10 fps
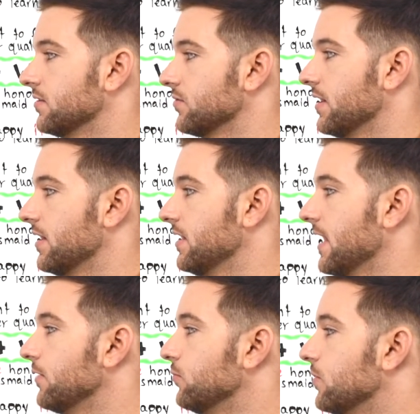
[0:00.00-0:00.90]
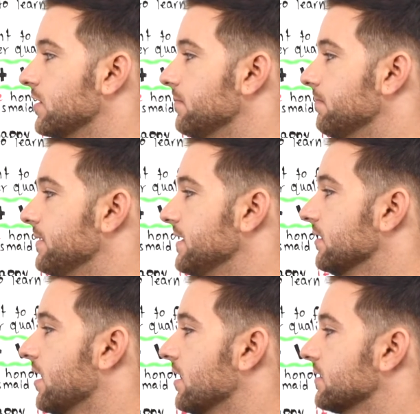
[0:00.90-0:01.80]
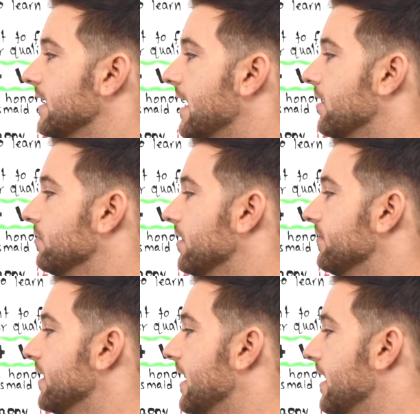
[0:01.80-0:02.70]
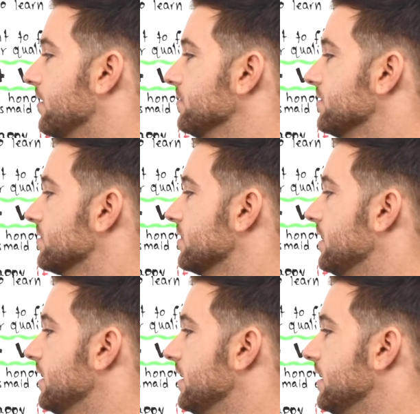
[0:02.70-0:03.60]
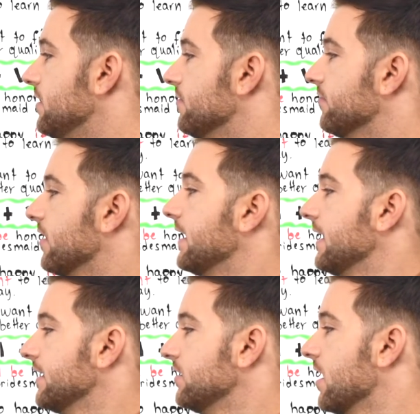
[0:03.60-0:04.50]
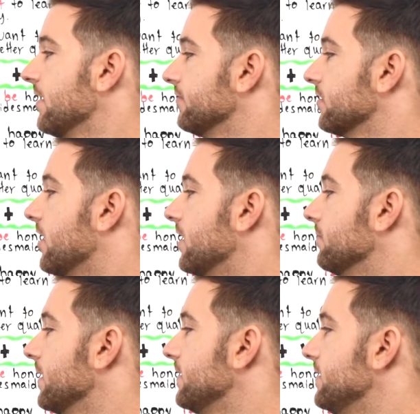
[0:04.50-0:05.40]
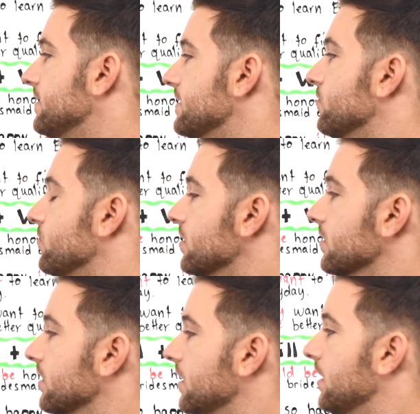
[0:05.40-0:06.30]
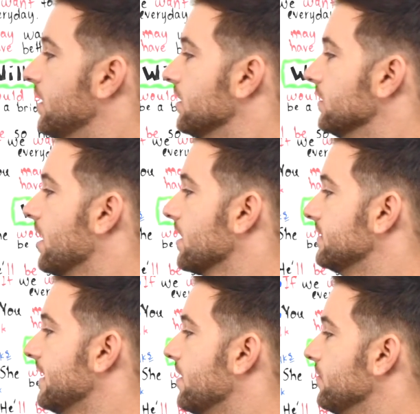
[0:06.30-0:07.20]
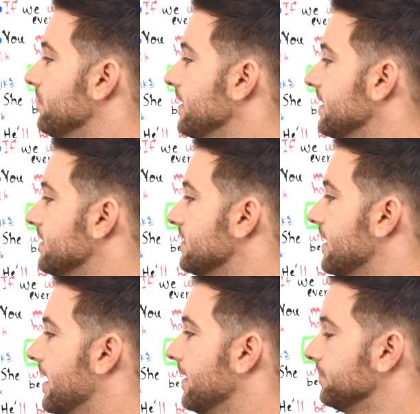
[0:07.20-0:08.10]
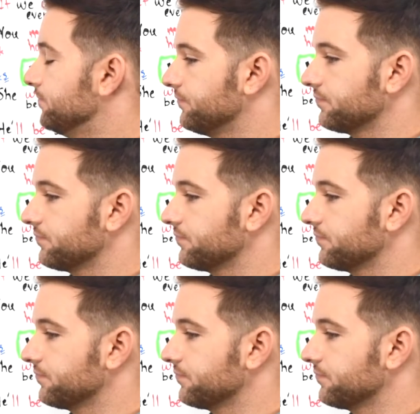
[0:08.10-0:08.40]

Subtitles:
Okay, I wouldn't be locked out of the house if I had not forgotten my keys at work. Locked out means that